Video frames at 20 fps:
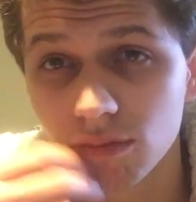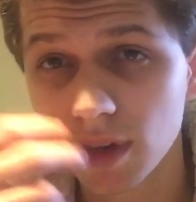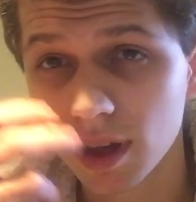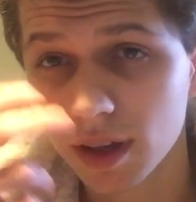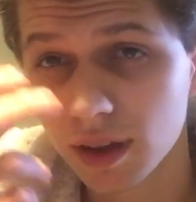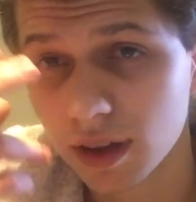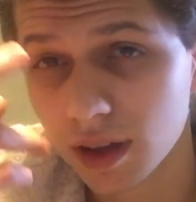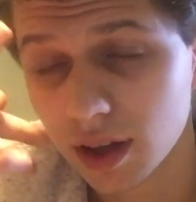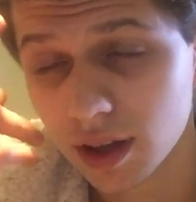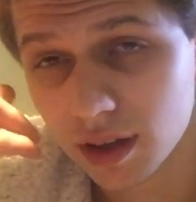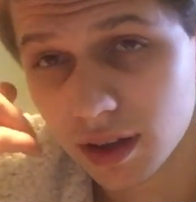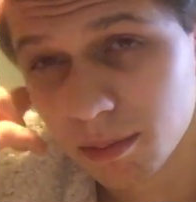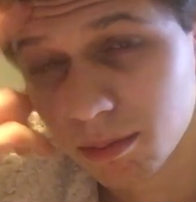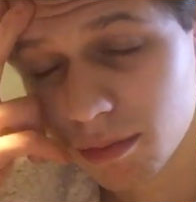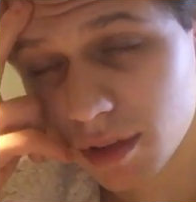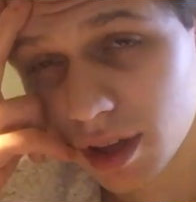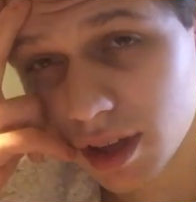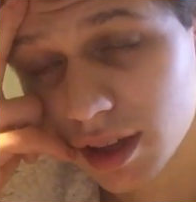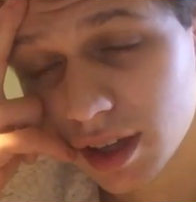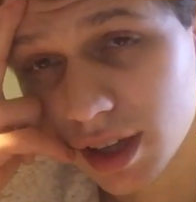
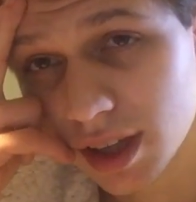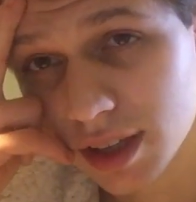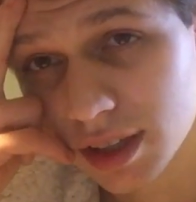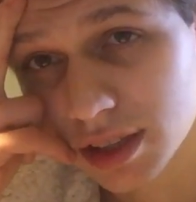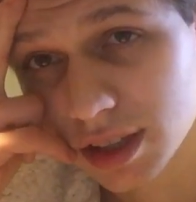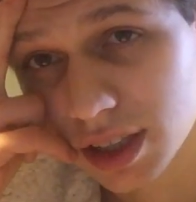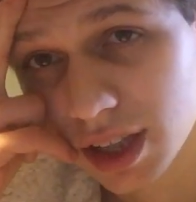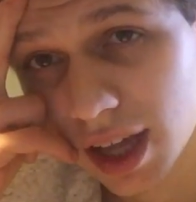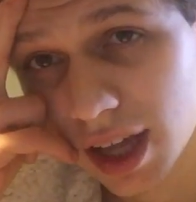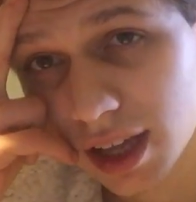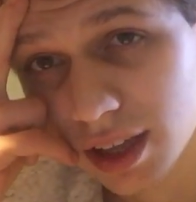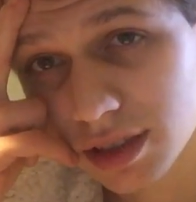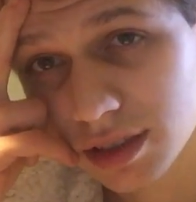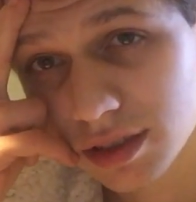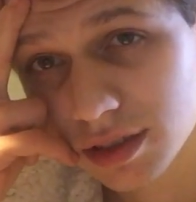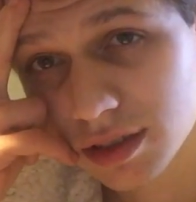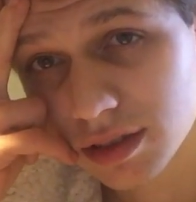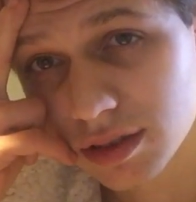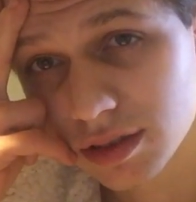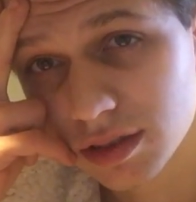and the
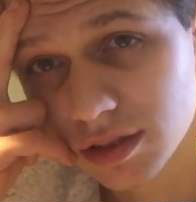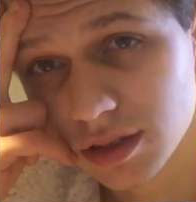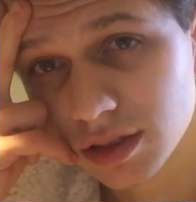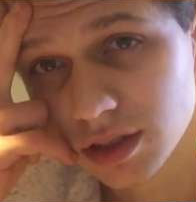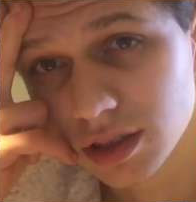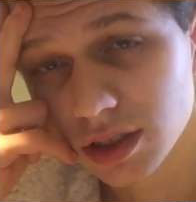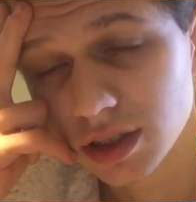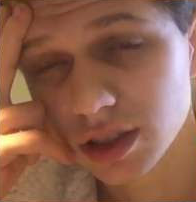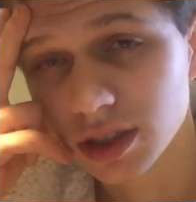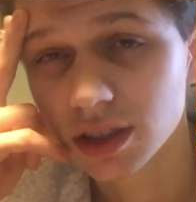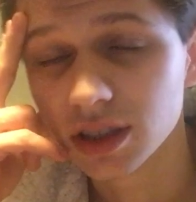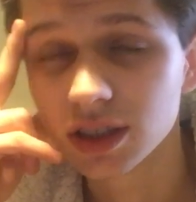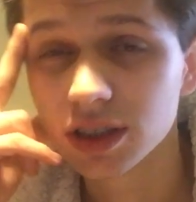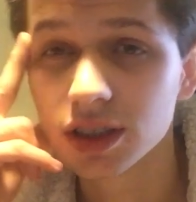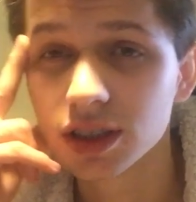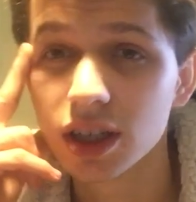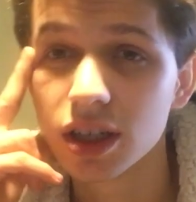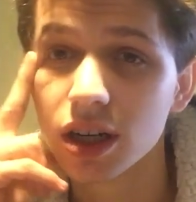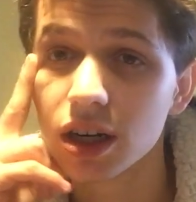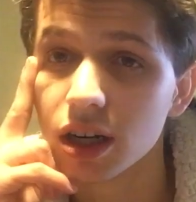intellect you can
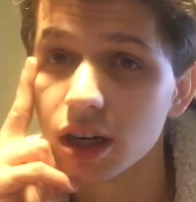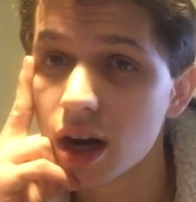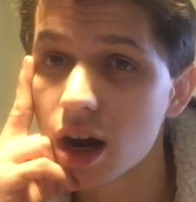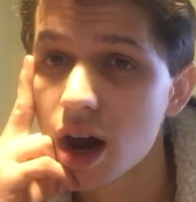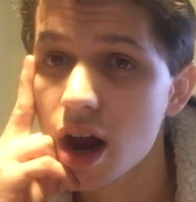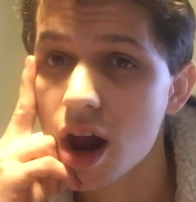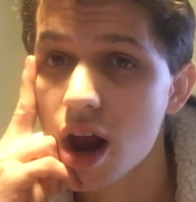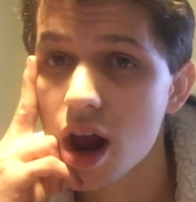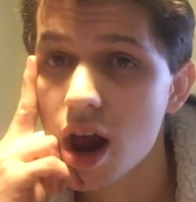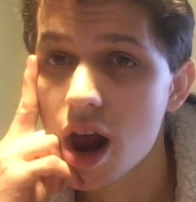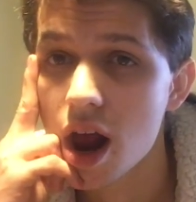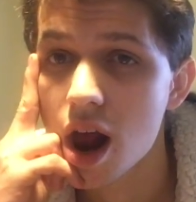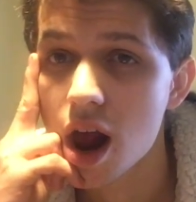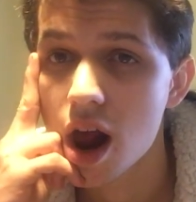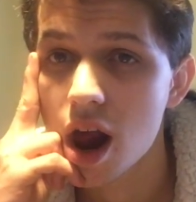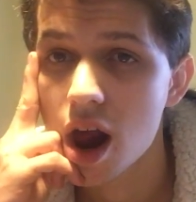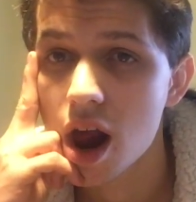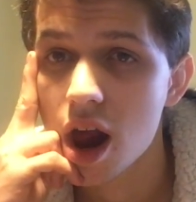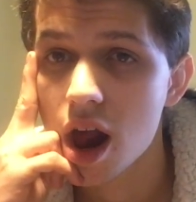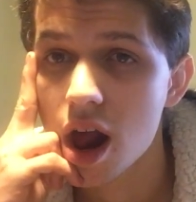consider
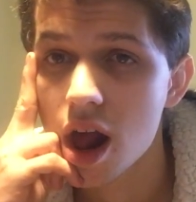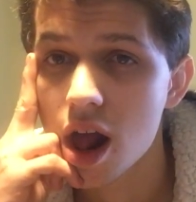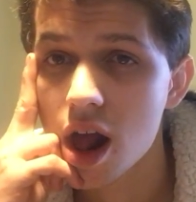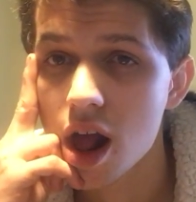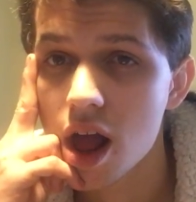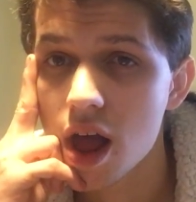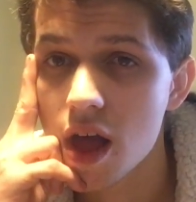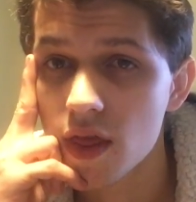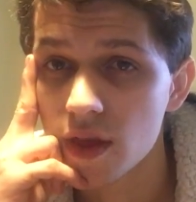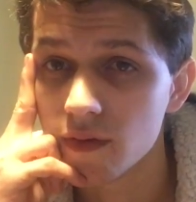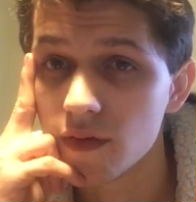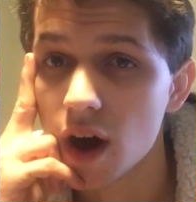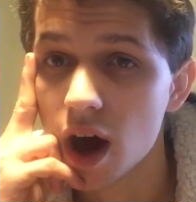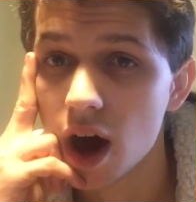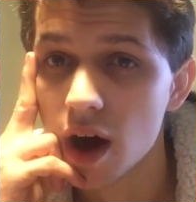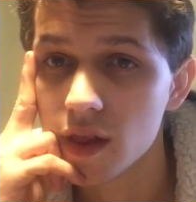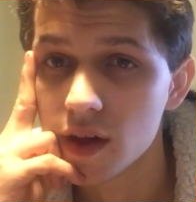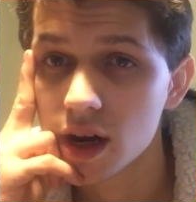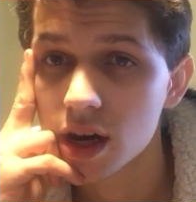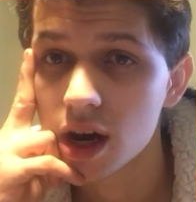the
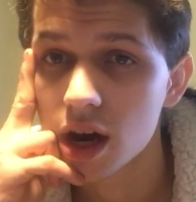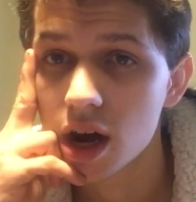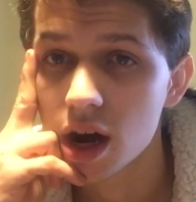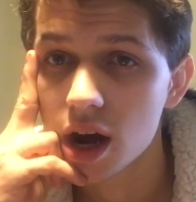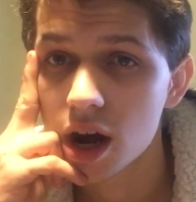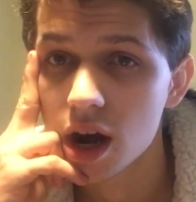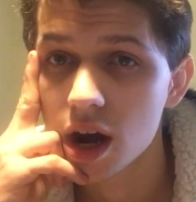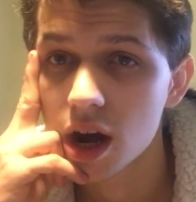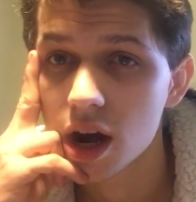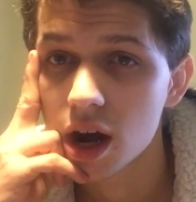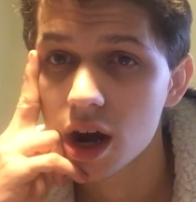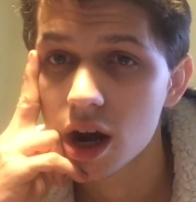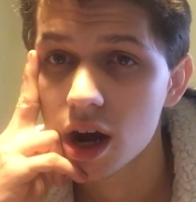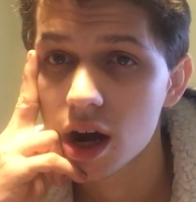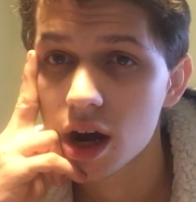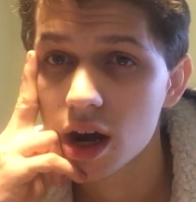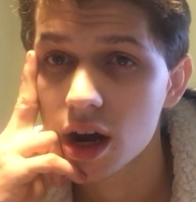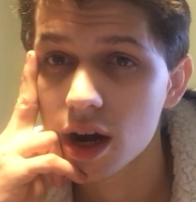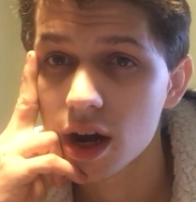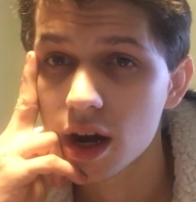Father,
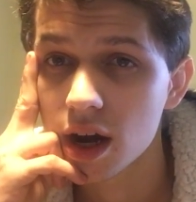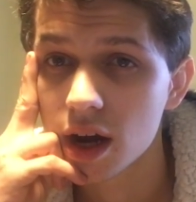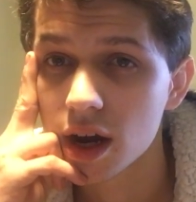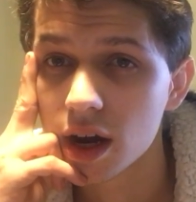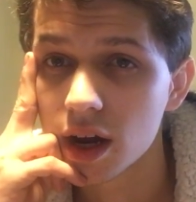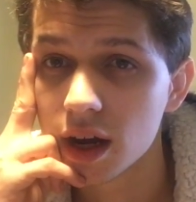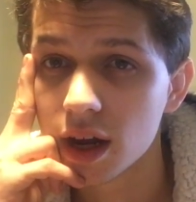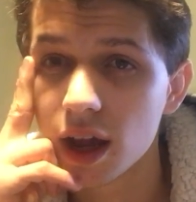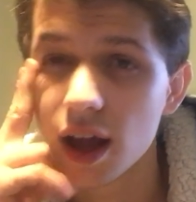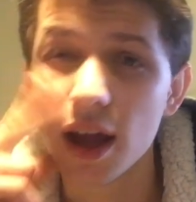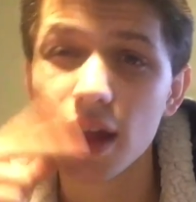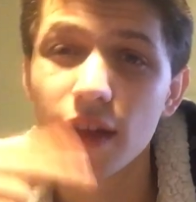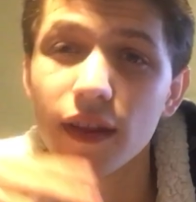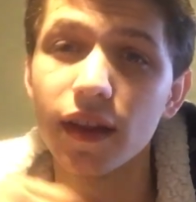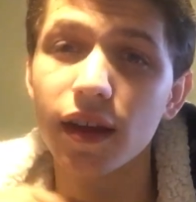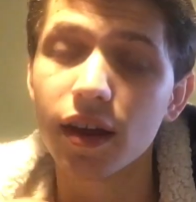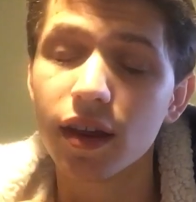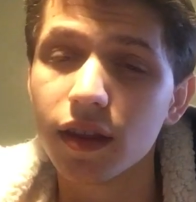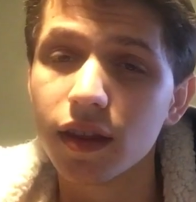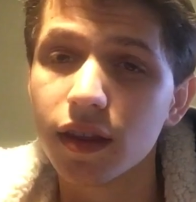and
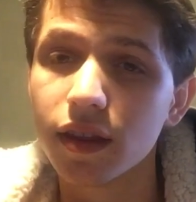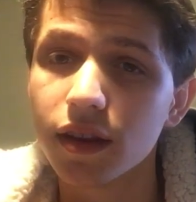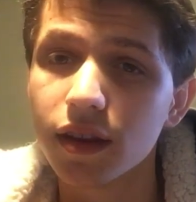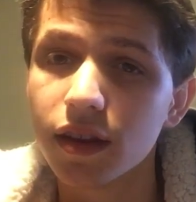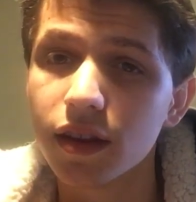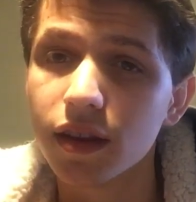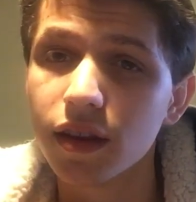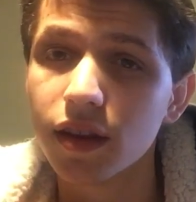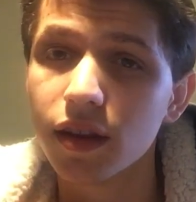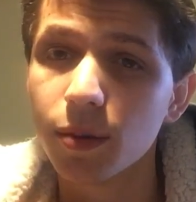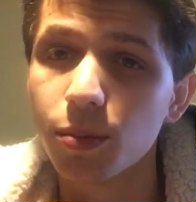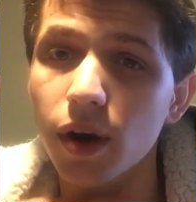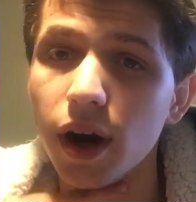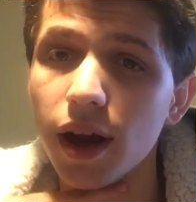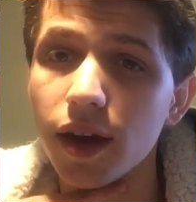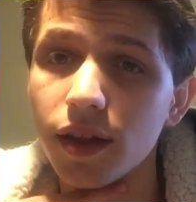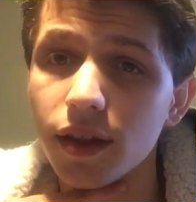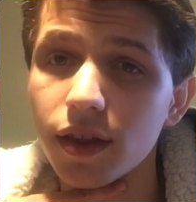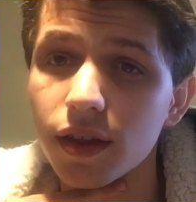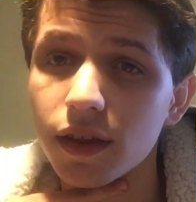then the
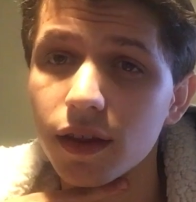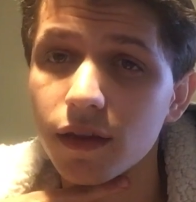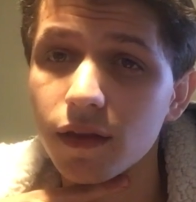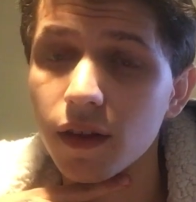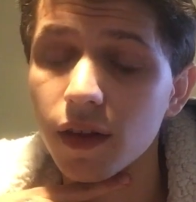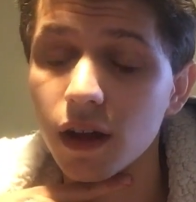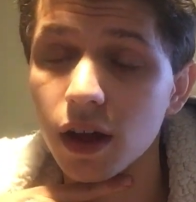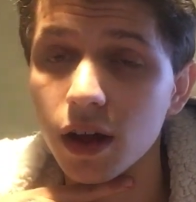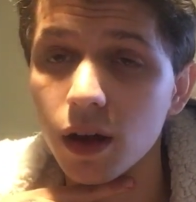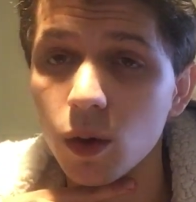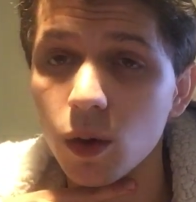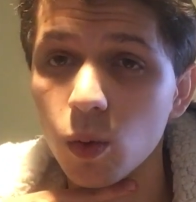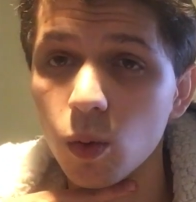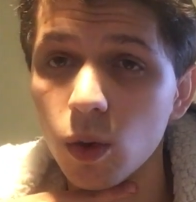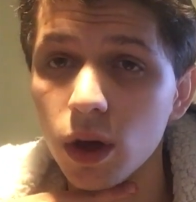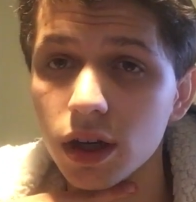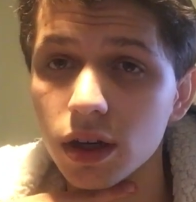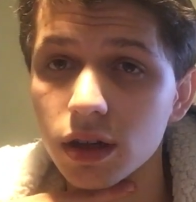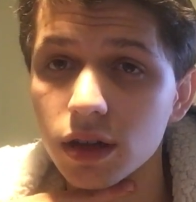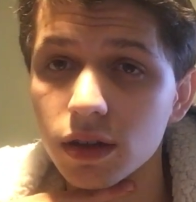breath,
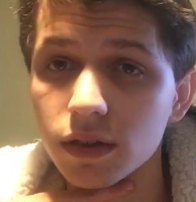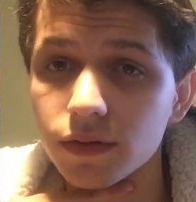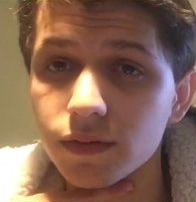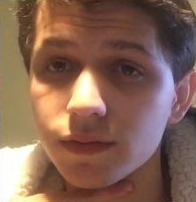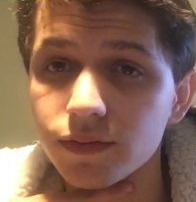wind.